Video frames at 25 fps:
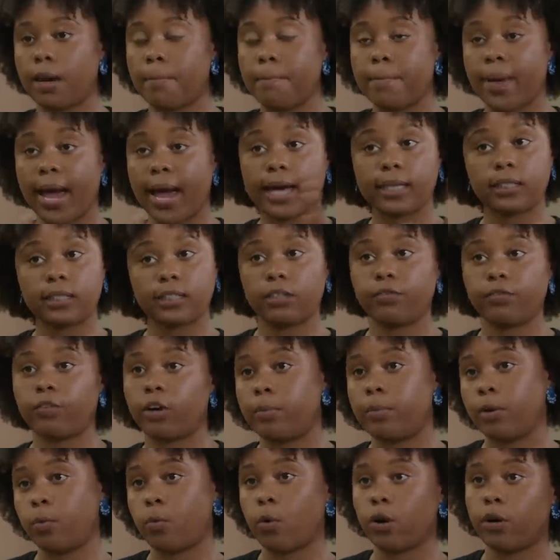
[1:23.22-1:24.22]
a massive
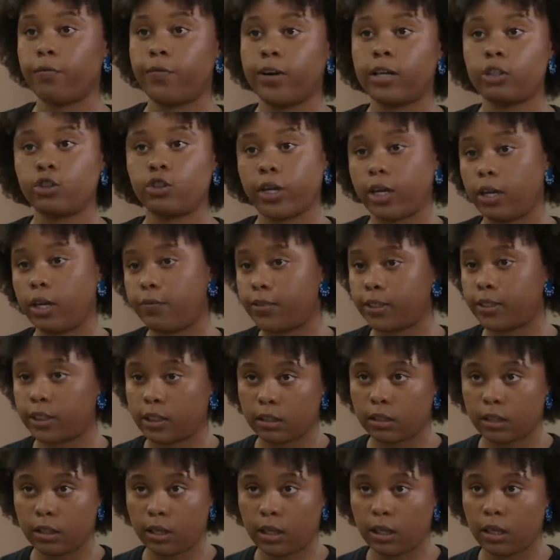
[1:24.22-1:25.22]
urban warfare training
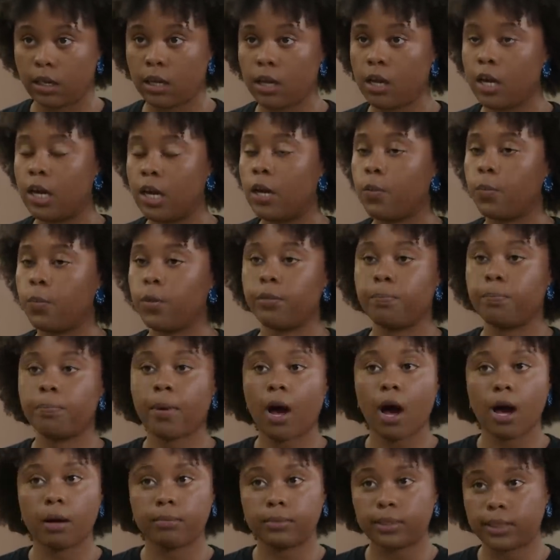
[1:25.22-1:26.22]
facility with
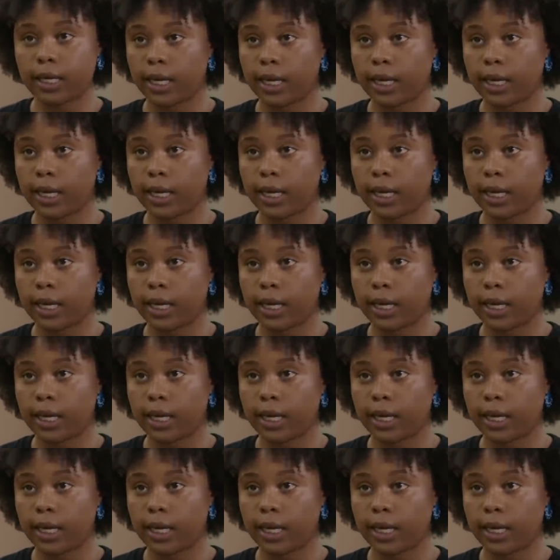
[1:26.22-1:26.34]
bomb